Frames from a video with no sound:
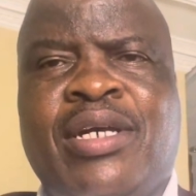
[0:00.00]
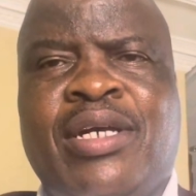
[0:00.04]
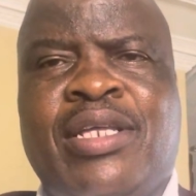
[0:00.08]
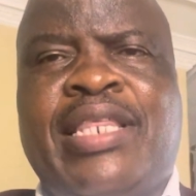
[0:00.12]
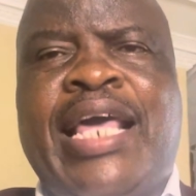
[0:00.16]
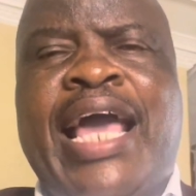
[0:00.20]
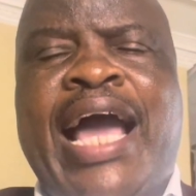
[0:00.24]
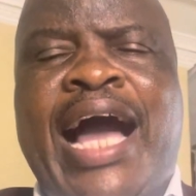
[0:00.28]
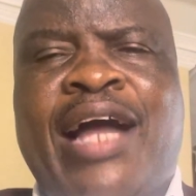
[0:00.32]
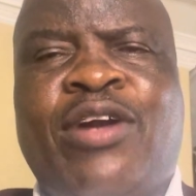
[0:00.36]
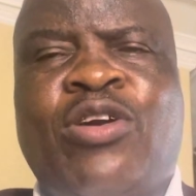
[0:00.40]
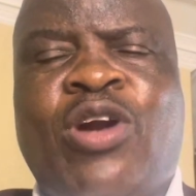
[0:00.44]

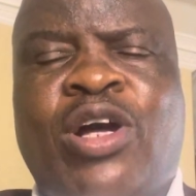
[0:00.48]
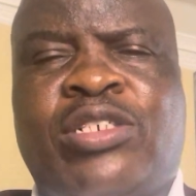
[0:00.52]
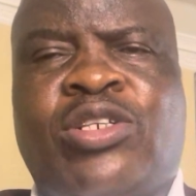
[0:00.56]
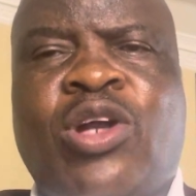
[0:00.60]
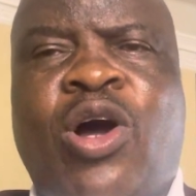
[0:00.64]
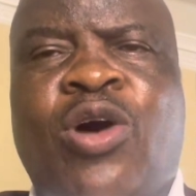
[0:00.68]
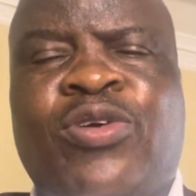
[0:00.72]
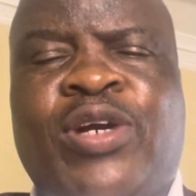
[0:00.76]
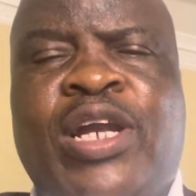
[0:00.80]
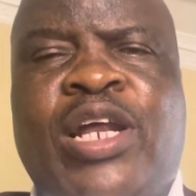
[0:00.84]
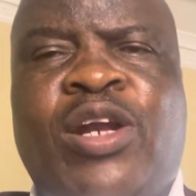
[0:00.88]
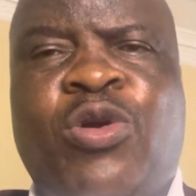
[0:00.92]
They are not
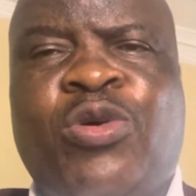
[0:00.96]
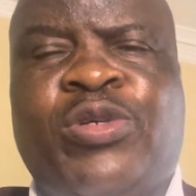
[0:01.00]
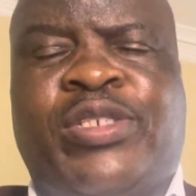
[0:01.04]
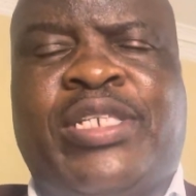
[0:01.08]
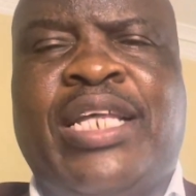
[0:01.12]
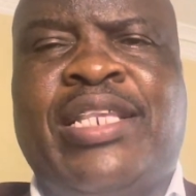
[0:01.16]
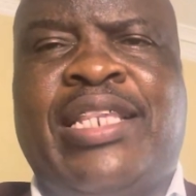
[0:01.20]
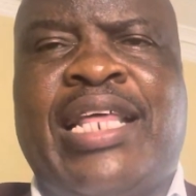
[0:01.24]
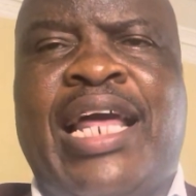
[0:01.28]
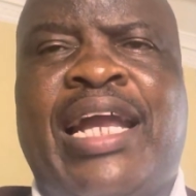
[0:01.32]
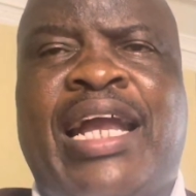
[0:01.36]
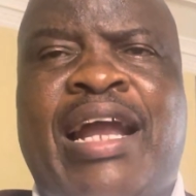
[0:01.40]
only
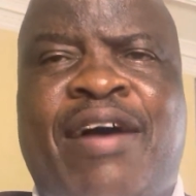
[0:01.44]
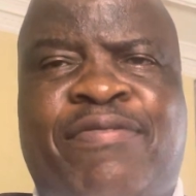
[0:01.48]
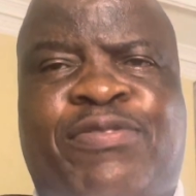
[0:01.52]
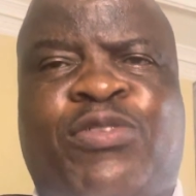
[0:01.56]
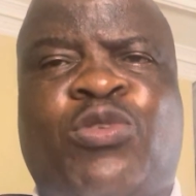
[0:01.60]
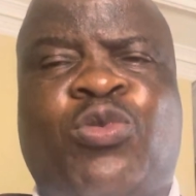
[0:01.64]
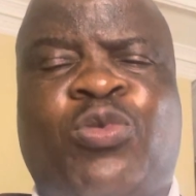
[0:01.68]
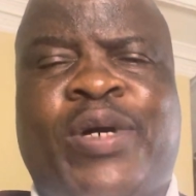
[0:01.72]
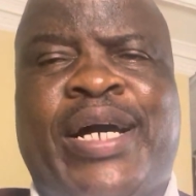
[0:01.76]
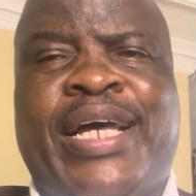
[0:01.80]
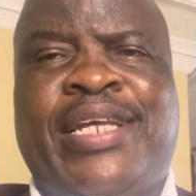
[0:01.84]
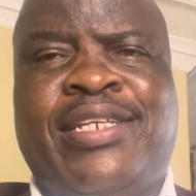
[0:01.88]
losing their loved
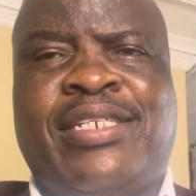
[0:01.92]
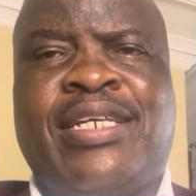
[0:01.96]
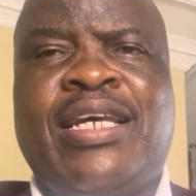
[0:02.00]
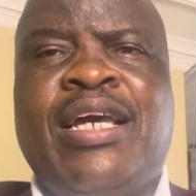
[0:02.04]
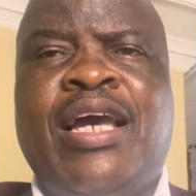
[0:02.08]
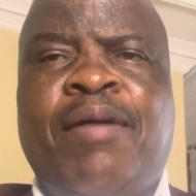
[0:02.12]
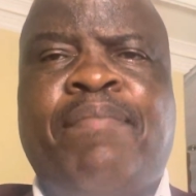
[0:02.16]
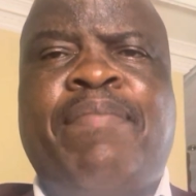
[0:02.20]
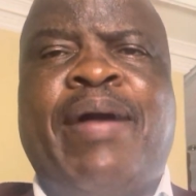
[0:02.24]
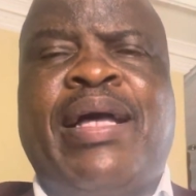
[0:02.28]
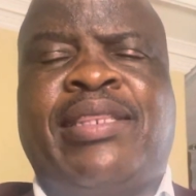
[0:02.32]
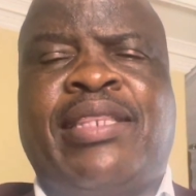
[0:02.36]
ones,
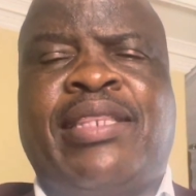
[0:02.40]
but